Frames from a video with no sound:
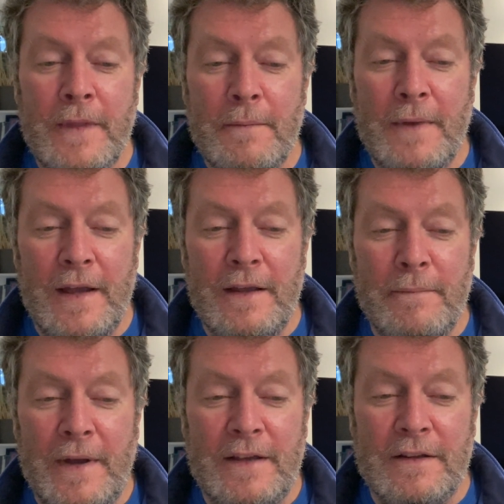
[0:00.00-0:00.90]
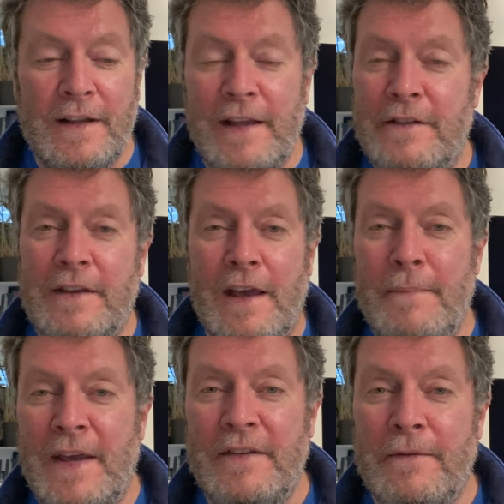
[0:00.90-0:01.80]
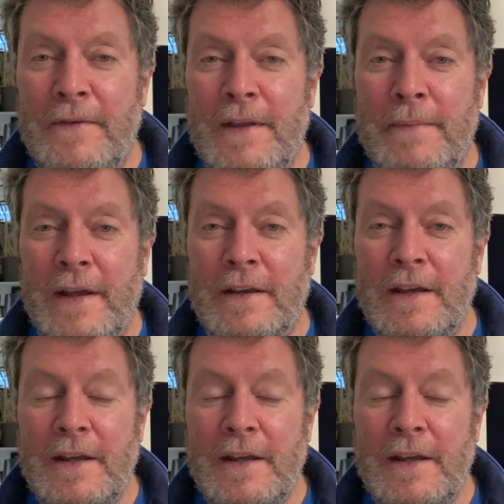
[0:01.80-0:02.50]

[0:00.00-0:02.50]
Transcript: My clients get amazing feedback.